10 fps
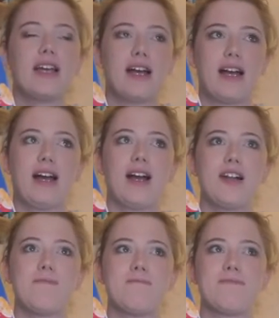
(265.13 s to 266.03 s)

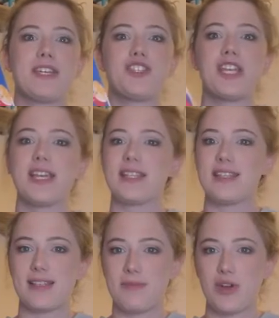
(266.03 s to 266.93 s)
and she gets into
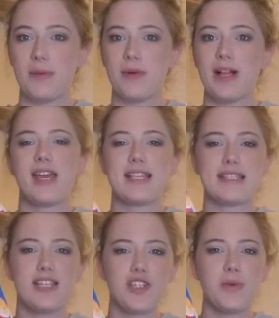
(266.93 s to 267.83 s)
some trouble, is
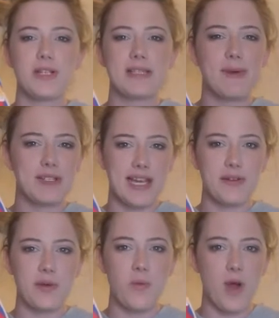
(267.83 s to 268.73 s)
sent to a small town
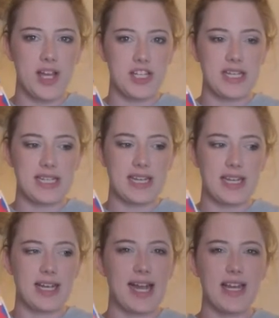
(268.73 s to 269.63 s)
in
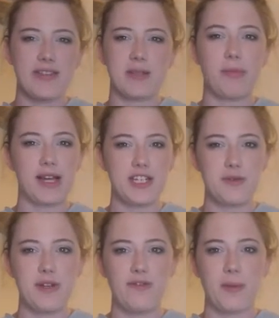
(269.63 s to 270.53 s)
Washington kind of as a
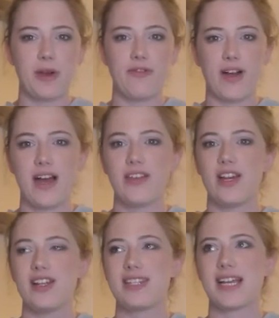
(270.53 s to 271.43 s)
punishment from her
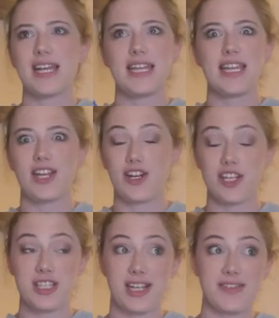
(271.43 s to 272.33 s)
father to kind of get her
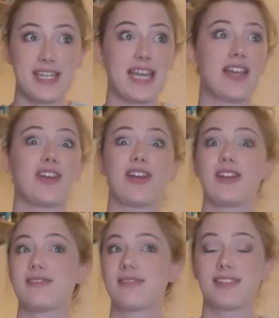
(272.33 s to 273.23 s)
stuff
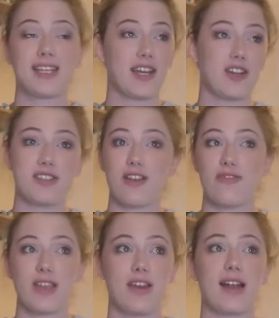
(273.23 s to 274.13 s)
together, get herself
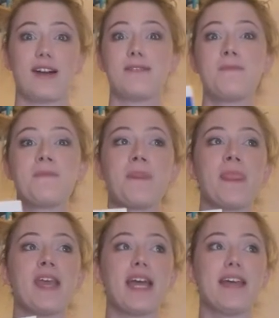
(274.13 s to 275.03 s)
figured out.
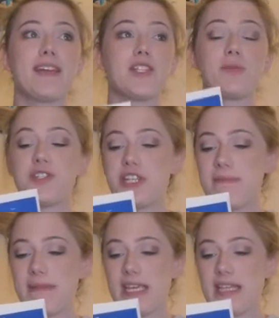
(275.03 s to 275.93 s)
And that's when she
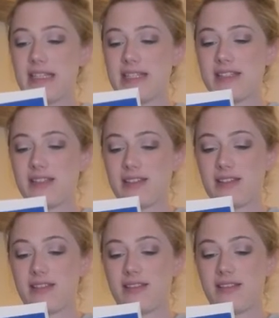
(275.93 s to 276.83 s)

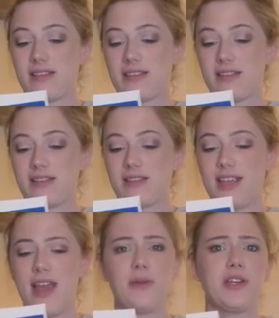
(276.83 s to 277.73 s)
meets,
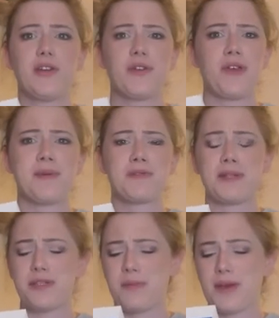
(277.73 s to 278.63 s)
I really don't know that much about
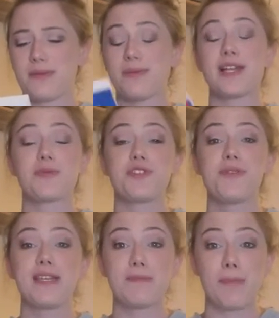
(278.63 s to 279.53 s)
this book. That's where she
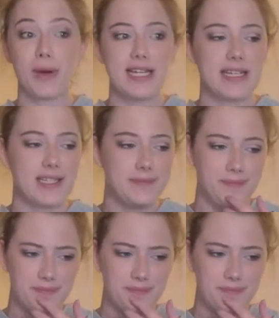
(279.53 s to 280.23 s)
meets Brendan,